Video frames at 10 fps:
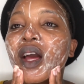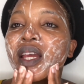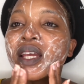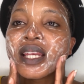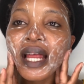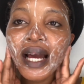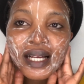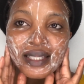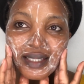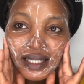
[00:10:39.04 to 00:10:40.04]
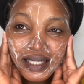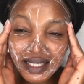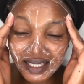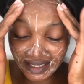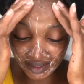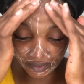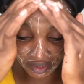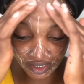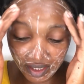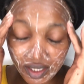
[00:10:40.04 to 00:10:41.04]
inner skin. What
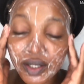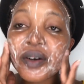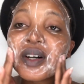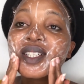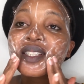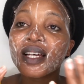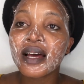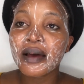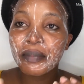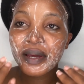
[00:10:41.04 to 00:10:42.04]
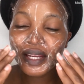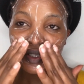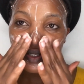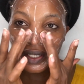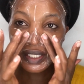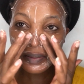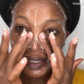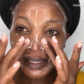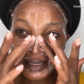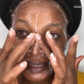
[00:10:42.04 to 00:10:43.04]
is it called? Penetrate
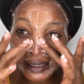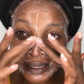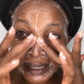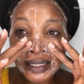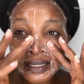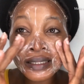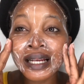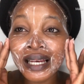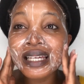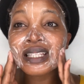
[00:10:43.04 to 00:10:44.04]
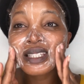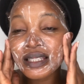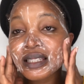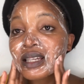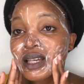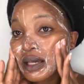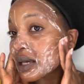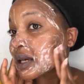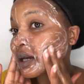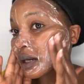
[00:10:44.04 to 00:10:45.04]
my skin and cleanse
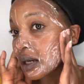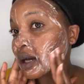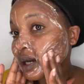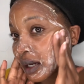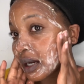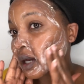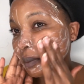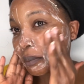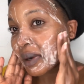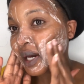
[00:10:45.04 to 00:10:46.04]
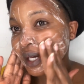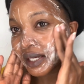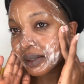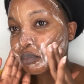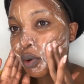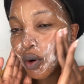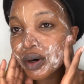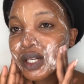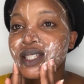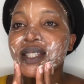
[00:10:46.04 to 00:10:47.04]
my
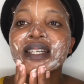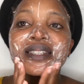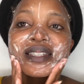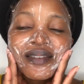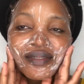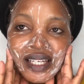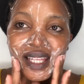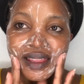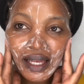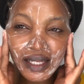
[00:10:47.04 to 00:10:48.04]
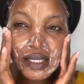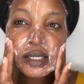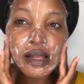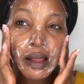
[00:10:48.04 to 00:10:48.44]
pores and stuff like that.